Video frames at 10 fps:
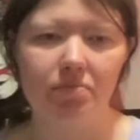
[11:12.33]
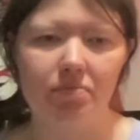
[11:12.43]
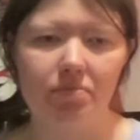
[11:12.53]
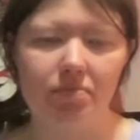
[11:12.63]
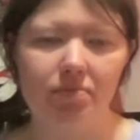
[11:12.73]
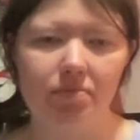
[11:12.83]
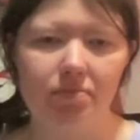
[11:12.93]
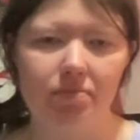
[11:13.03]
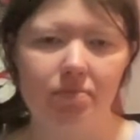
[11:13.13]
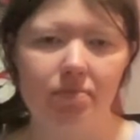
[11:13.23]

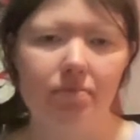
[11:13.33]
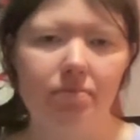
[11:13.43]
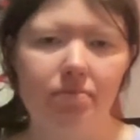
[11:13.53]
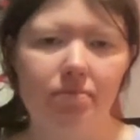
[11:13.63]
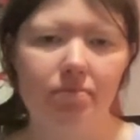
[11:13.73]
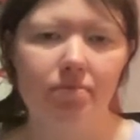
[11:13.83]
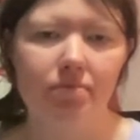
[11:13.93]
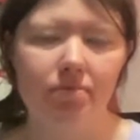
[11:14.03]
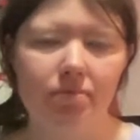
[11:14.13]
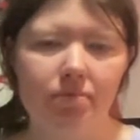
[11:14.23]

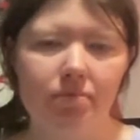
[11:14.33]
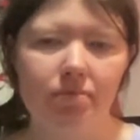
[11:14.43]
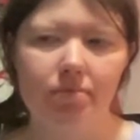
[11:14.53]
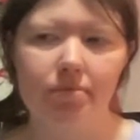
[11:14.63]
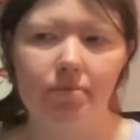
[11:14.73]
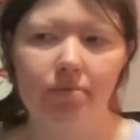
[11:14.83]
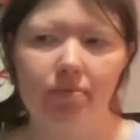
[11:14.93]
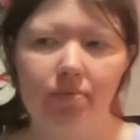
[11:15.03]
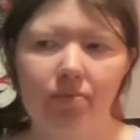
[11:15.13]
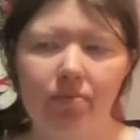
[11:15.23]

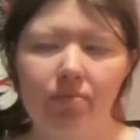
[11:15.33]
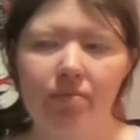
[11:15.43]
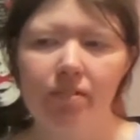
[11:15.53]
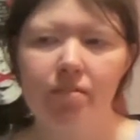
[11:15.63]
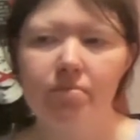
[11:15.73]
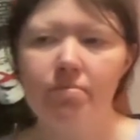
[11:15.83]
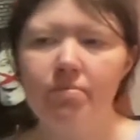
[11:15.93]
This person isn't speaking.